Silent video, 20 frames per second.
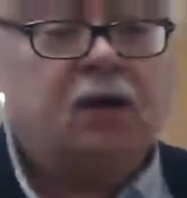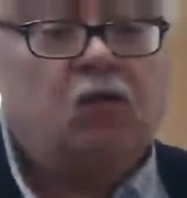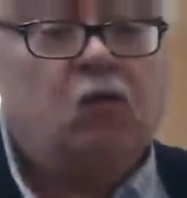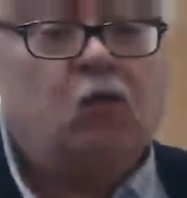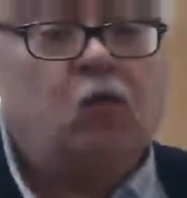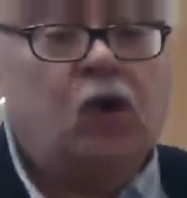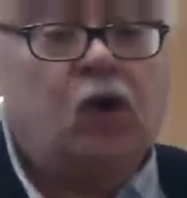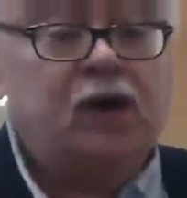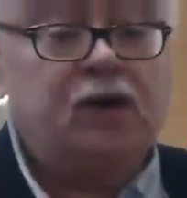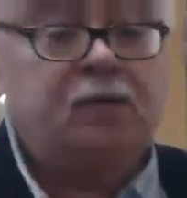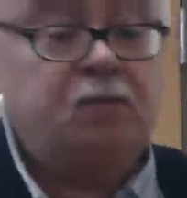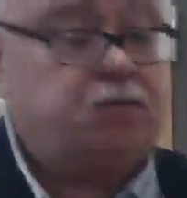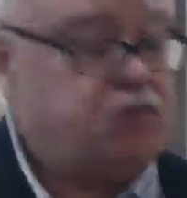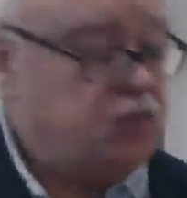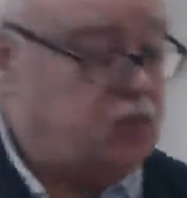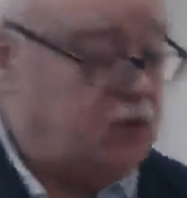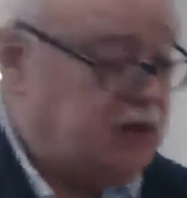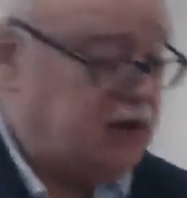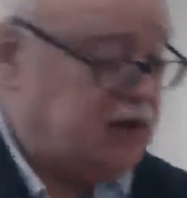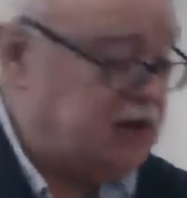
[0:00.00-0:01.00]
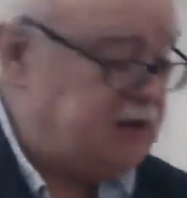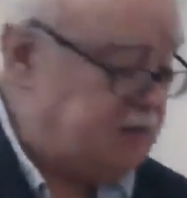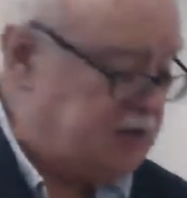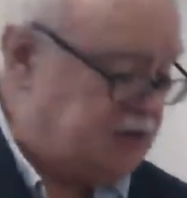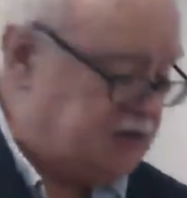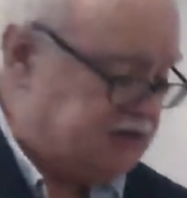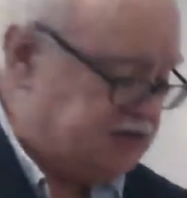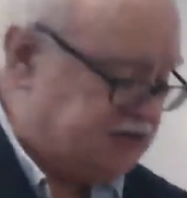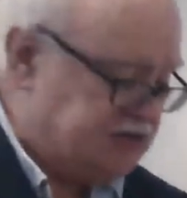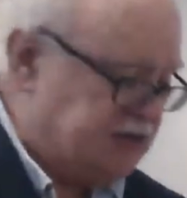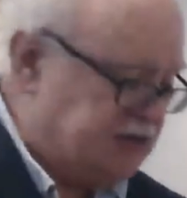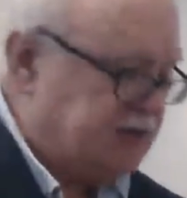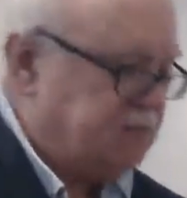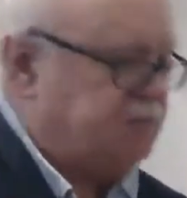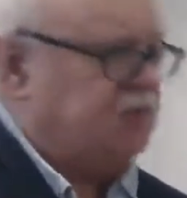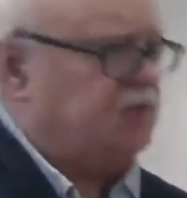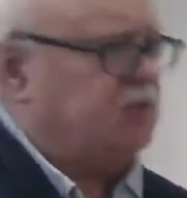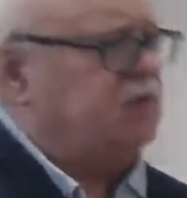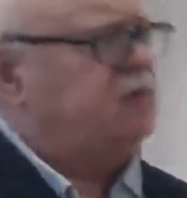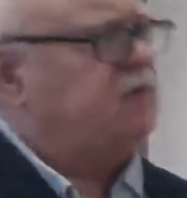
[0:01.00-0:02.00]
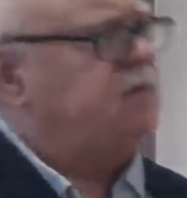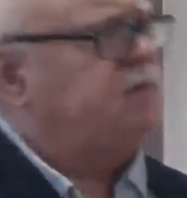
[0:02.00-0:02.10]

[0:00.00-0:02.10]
One prime example